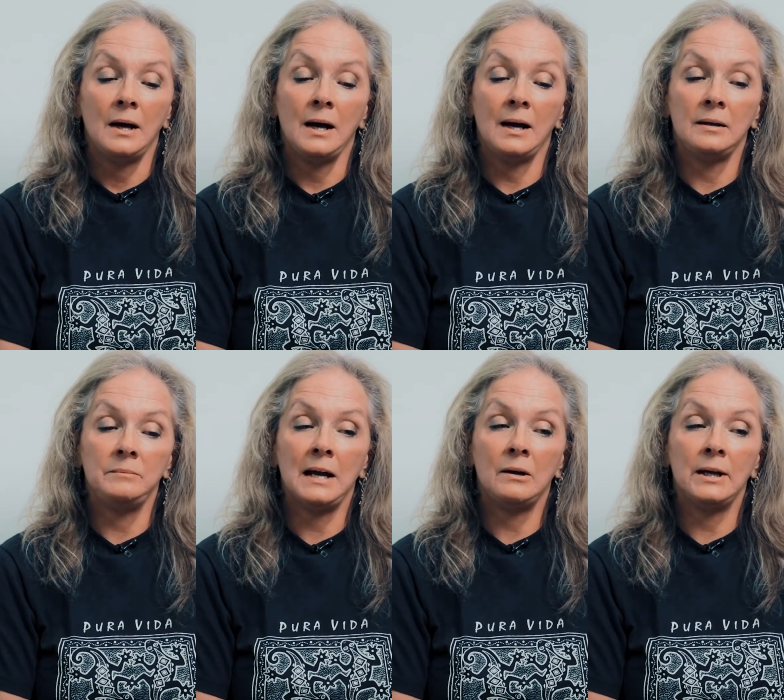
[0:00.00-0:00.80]
I'm
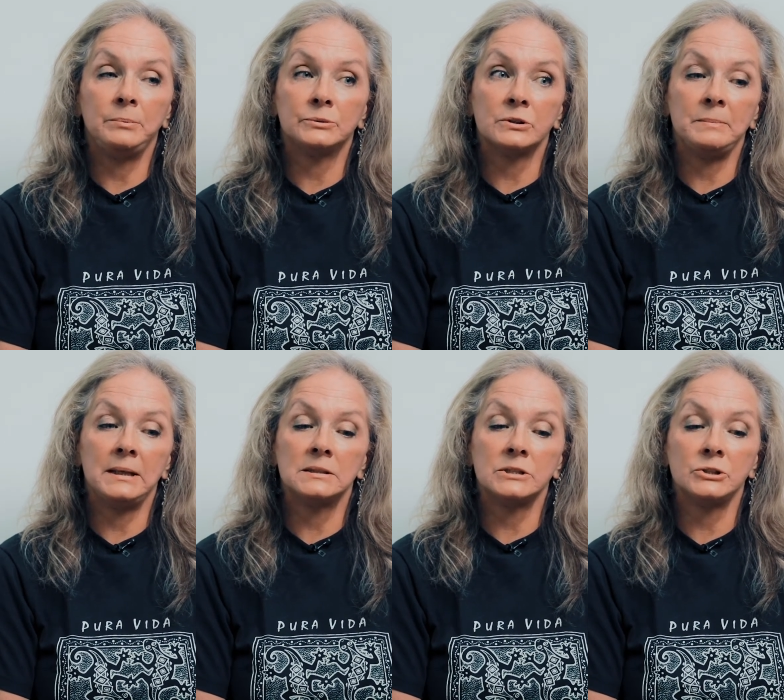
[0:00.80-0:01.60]
now able to
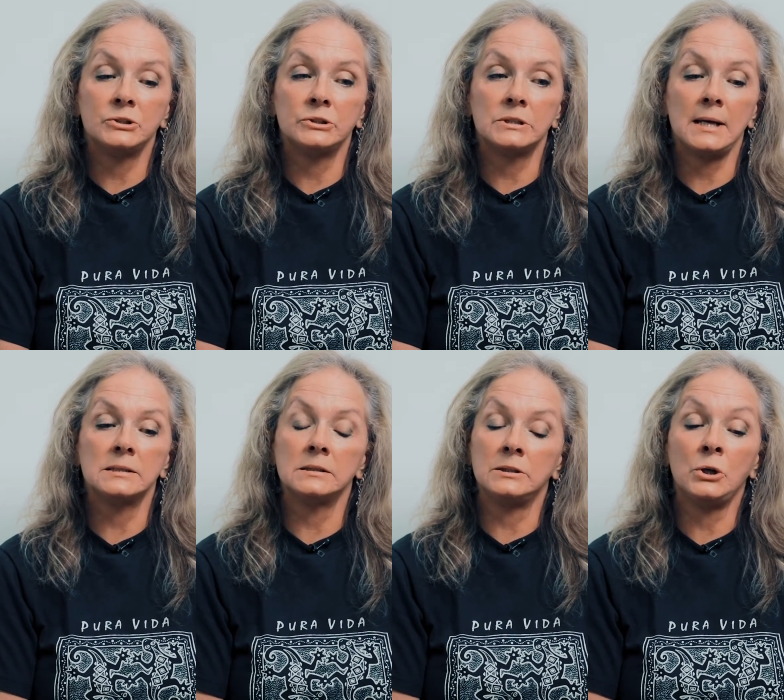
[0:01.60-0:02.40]
make decisions
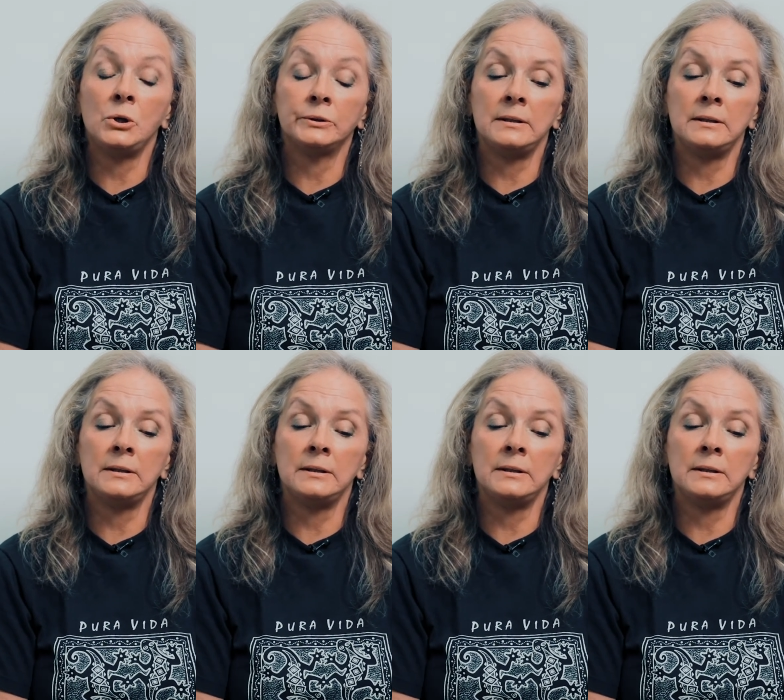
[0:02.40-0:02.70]
as an adult.